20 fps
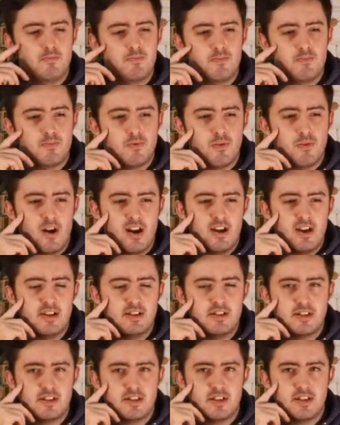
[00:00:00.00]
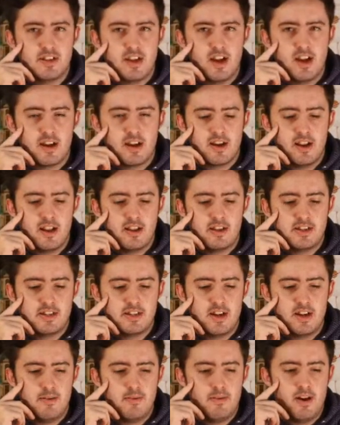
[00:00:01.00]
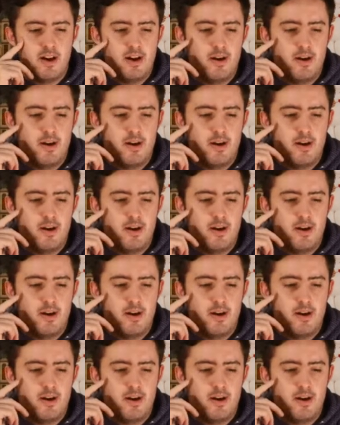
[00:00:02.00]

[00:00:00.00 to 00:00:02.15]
price as the Diagon Alley set,